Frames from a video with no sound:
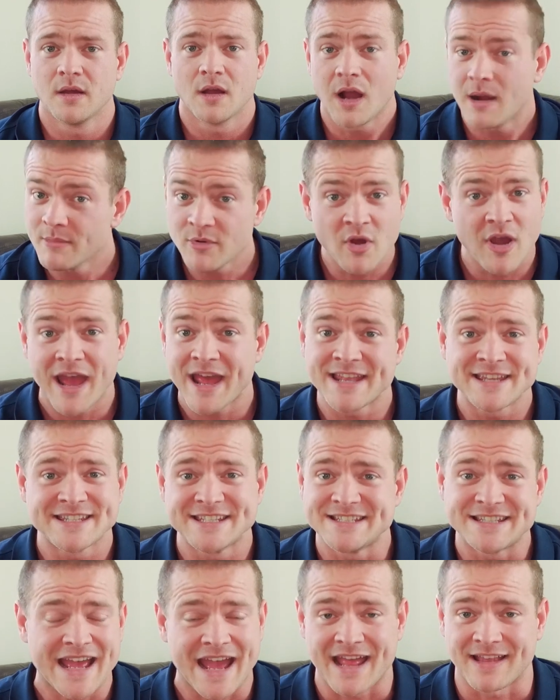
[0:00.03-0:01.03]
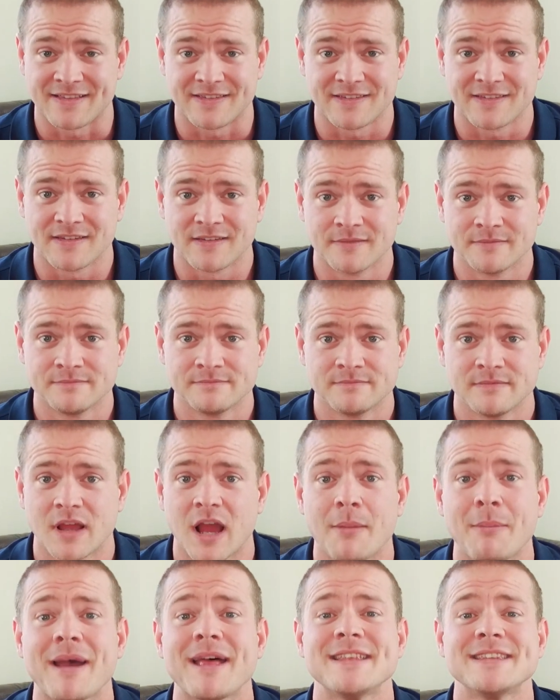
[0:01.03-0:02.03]
I'm not anti-dads.
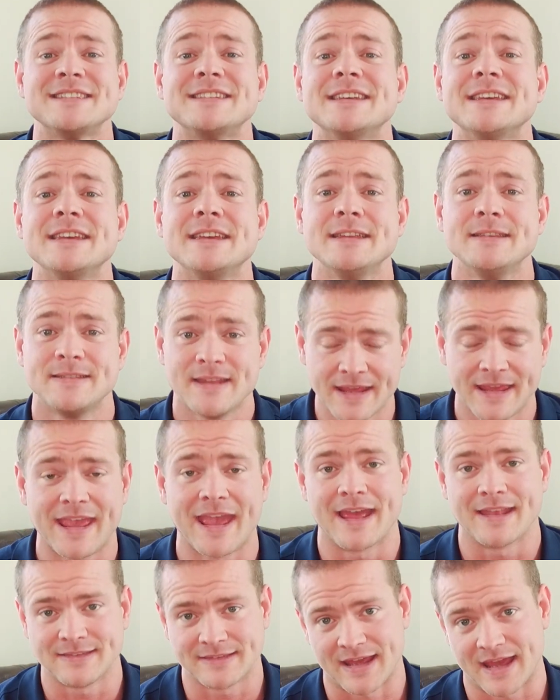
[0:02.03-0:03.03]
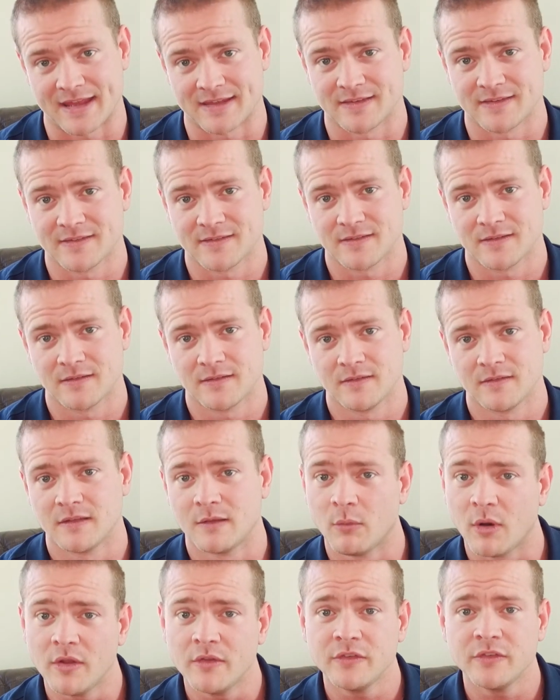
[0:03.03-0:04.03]
I'm anti-dickhead dads.
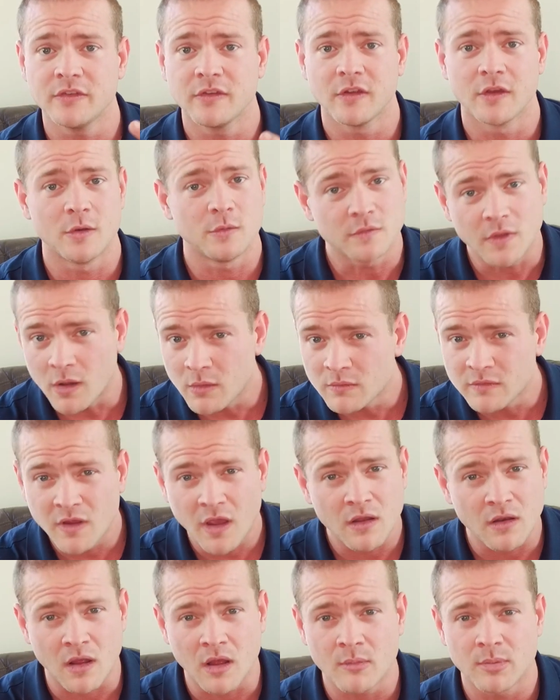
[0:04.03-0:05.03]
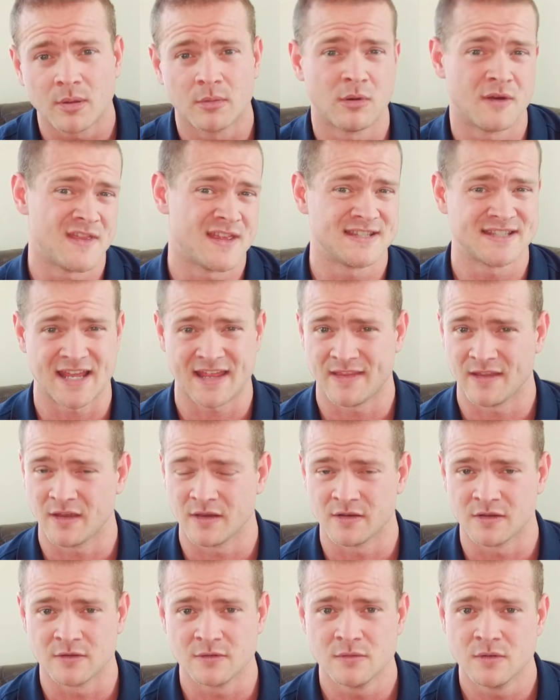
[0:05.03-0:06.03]
The ones who don't turn up when they say they're
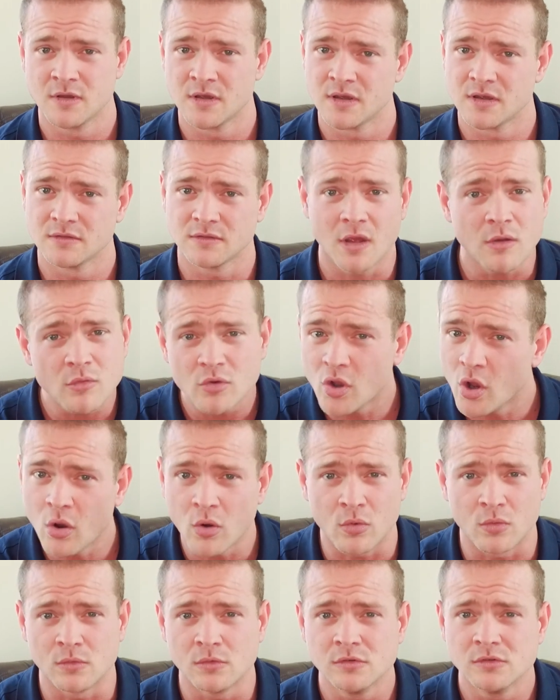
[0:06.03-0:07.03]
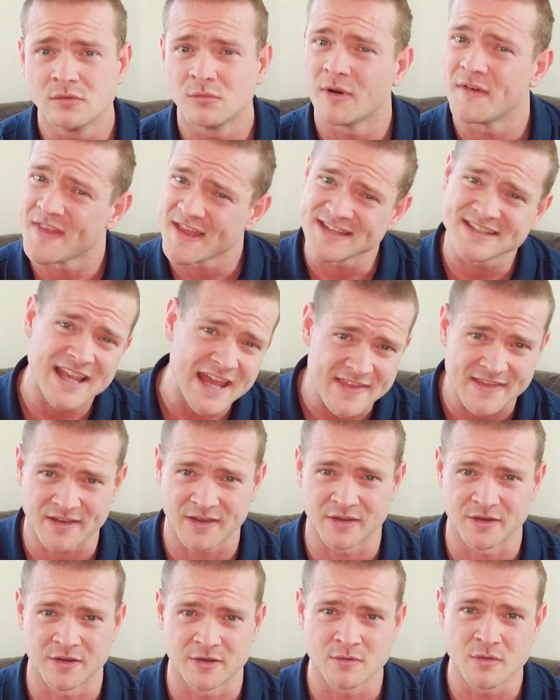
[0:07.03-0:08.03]
going to, don't call when they say they're
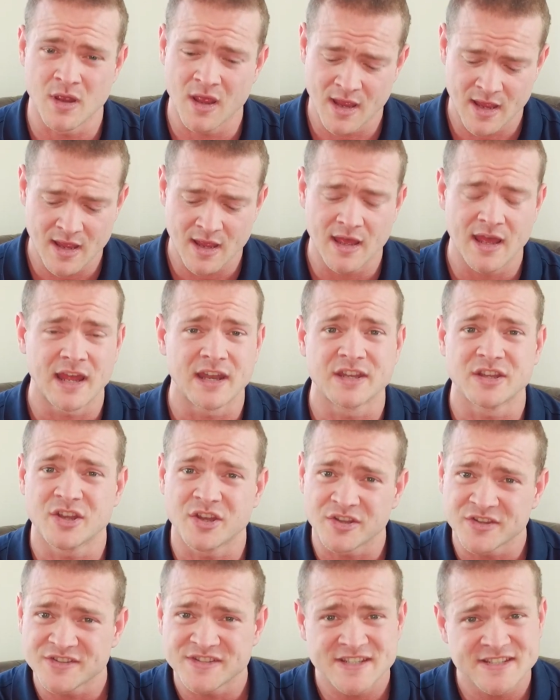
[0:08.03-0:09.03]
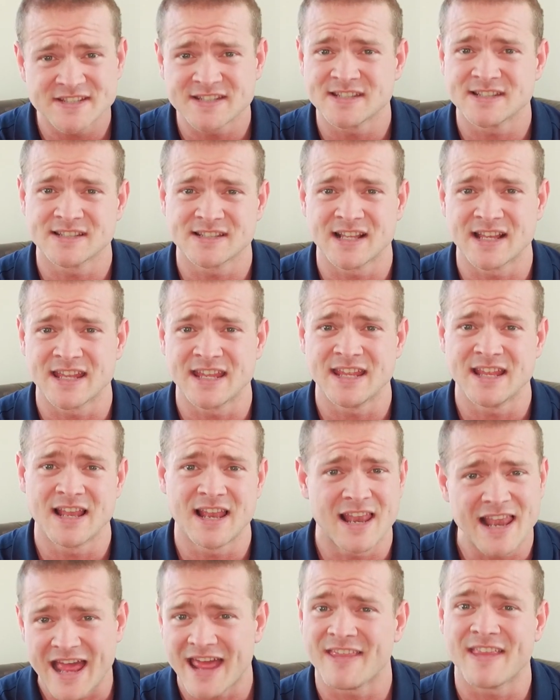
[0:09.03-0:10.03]
going to, and consistently
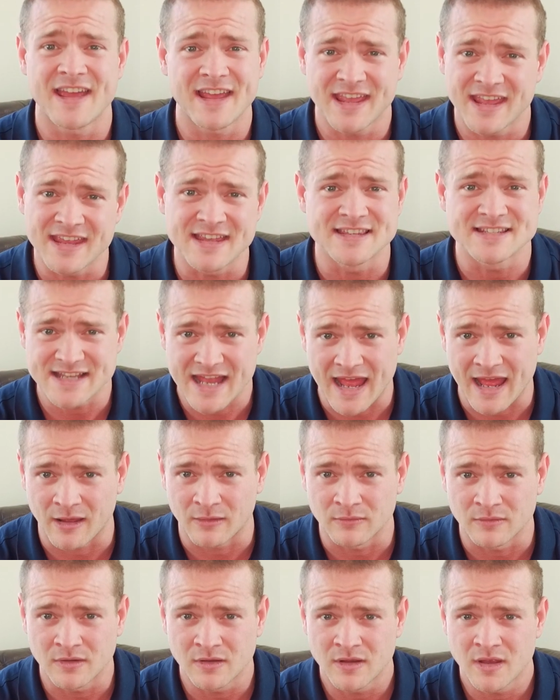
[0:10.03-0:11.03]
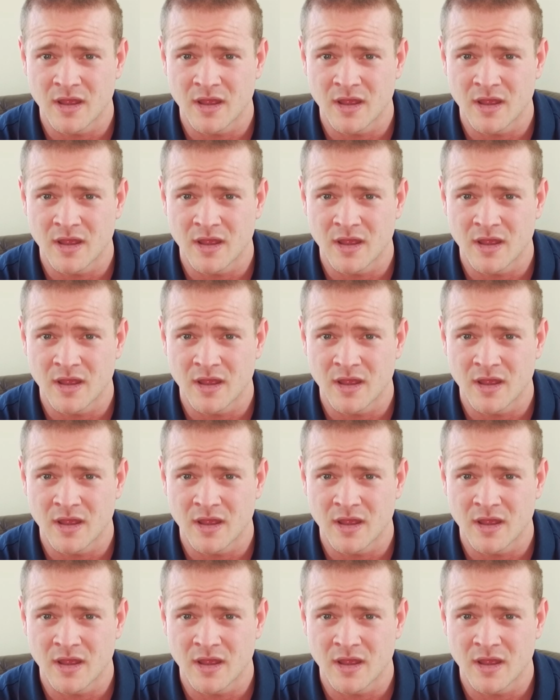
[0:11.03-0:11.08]
let their kids down.